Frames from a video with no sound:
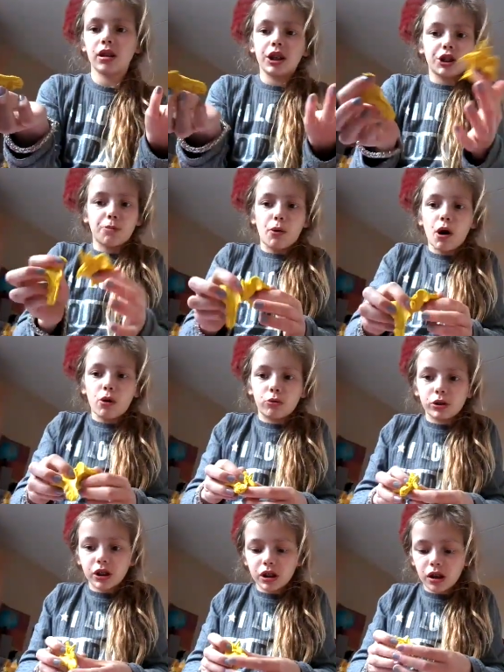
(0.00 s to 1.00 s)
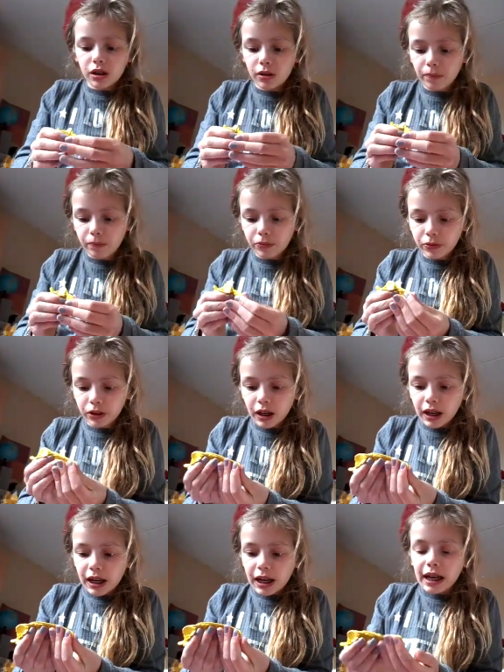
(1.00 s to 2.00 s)
It broke.
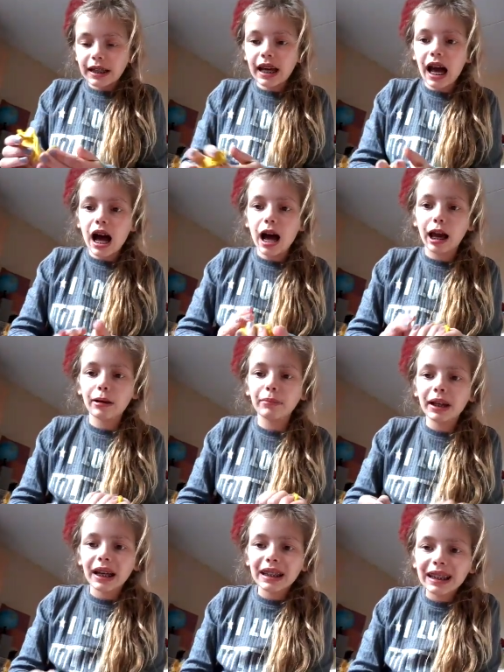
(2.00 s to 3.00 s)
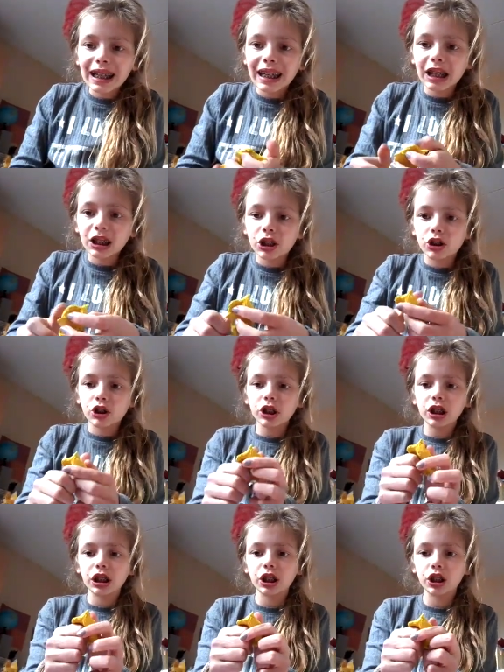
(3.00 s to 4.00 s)
Yeah, I mean, it's
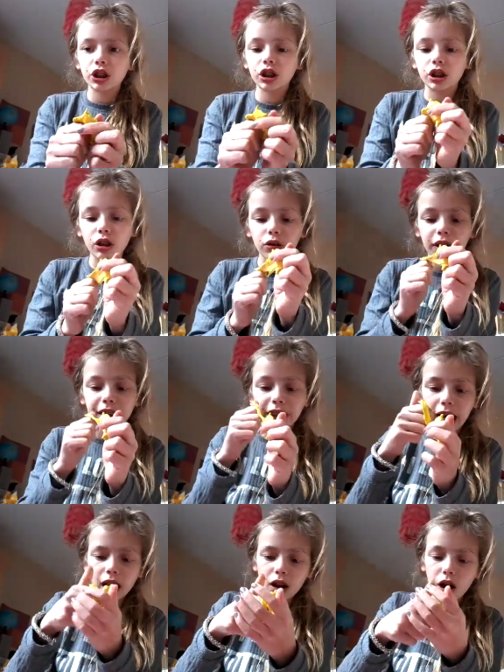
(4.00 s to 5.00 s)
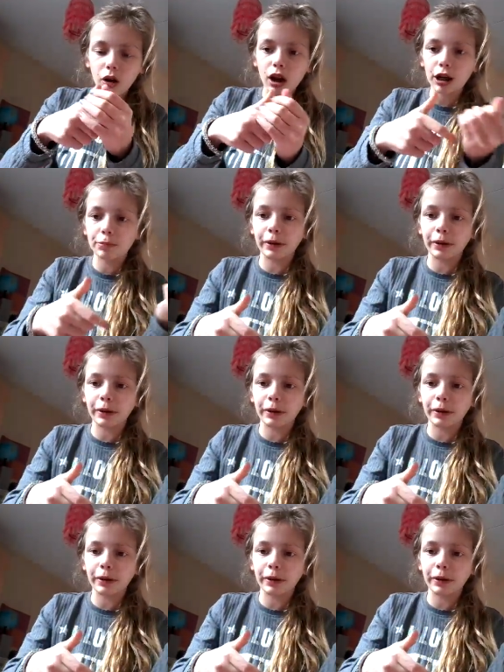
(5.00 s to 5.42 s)
just so yellow like